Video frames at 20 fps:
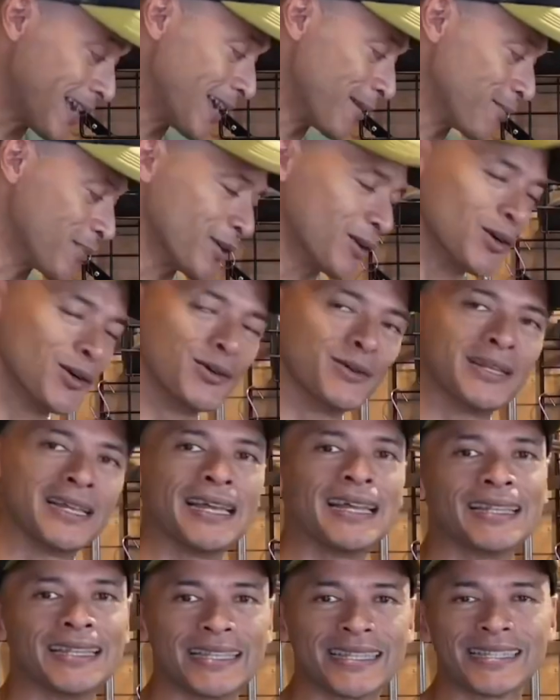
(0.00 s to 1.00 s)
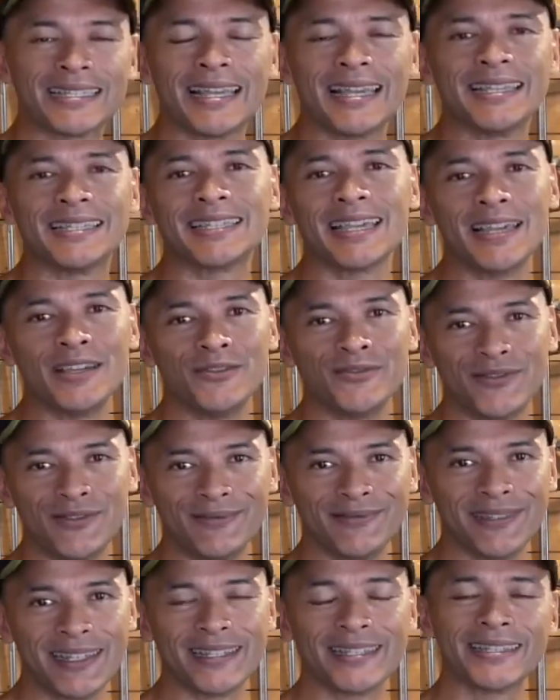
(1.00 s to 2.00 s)
though, let's stay safe,
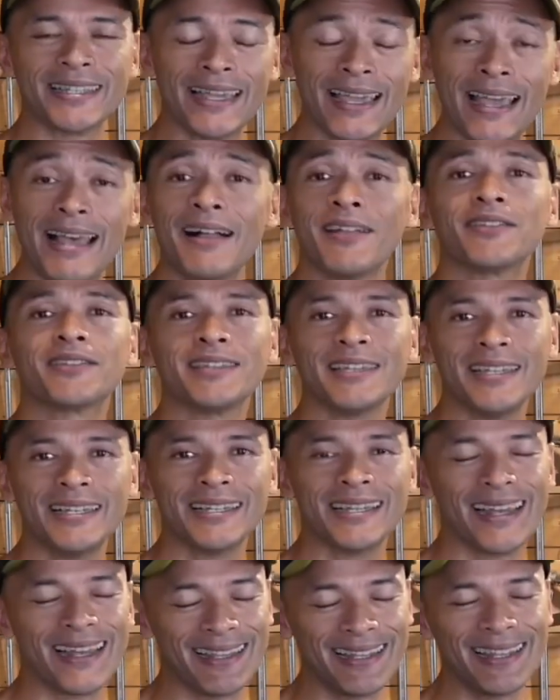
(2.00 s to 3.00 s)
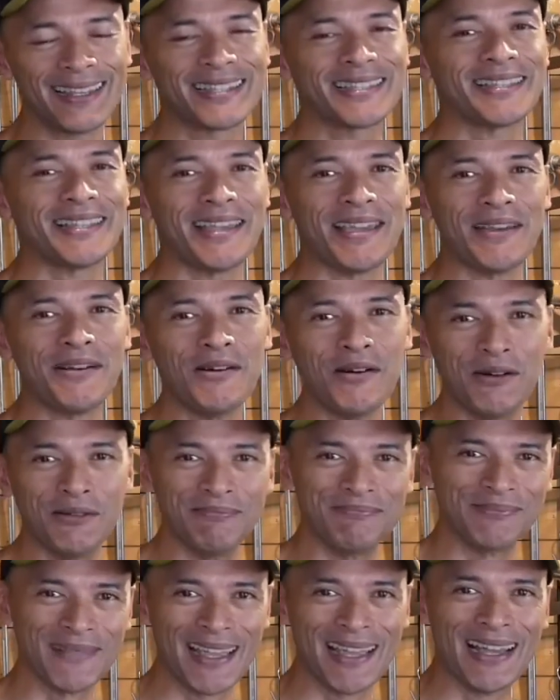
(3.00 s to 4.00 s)
let's stay healthy, and let's stay home.
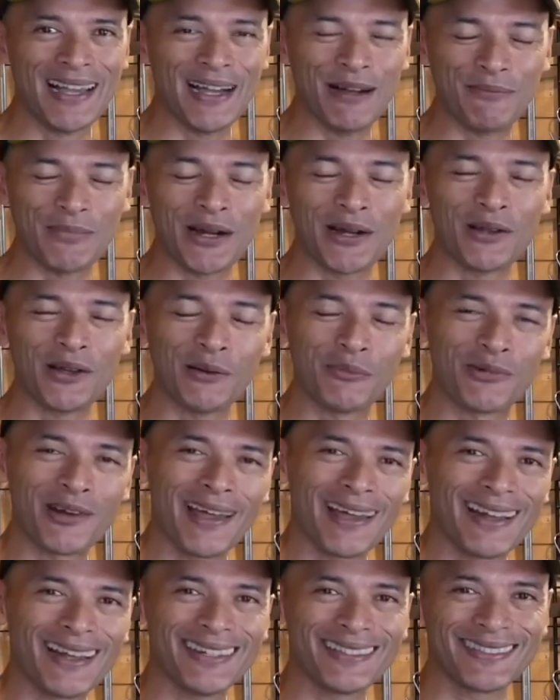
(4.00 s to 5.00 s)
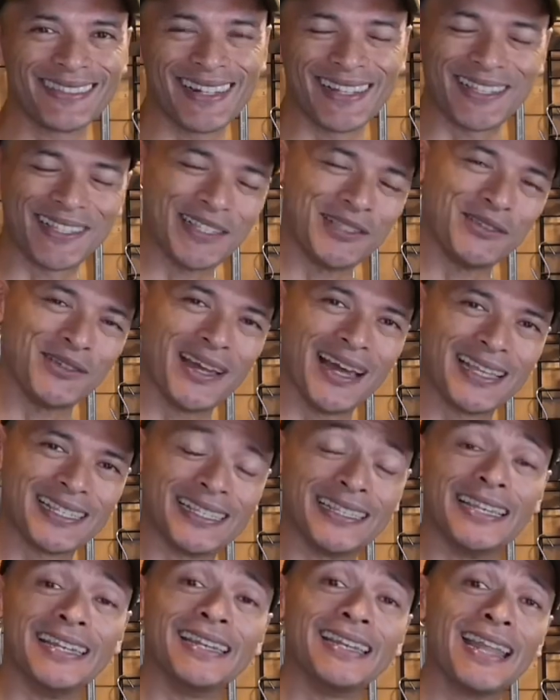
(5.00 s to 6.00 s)
I'm Paolo Abrera. I'll see you guys in the
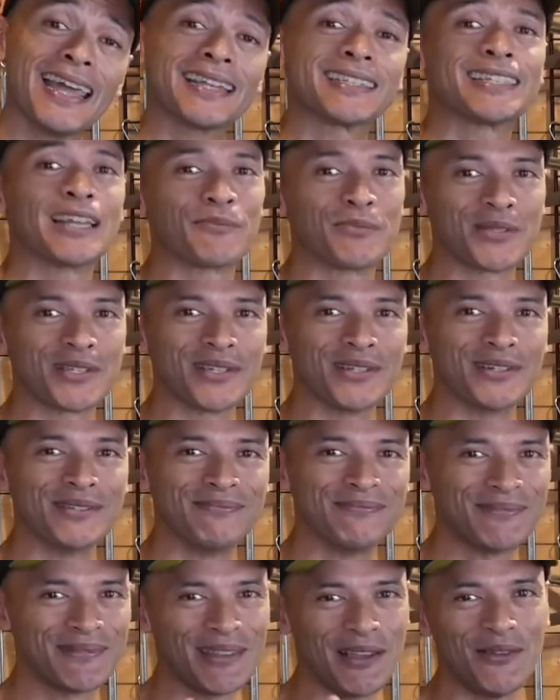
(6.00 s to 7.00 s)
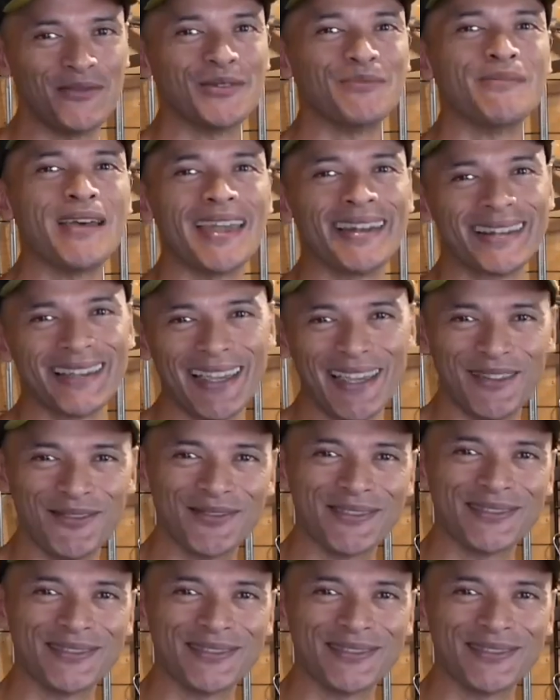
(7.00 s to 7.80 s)
next episode of the Man Cave.